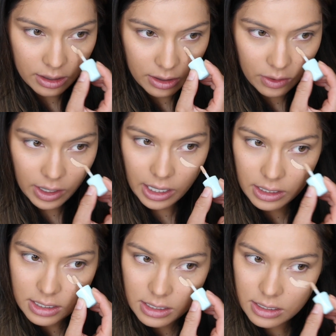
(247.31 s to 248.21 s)
okay,
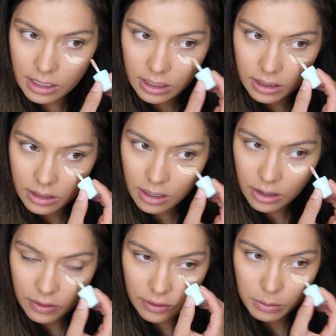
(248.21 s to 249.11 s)
this looks like a good
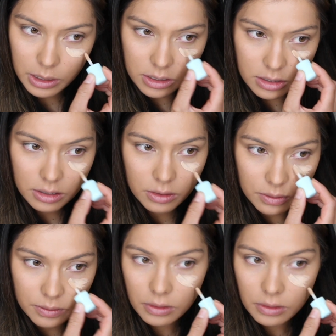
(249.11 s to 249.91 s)
color for me too.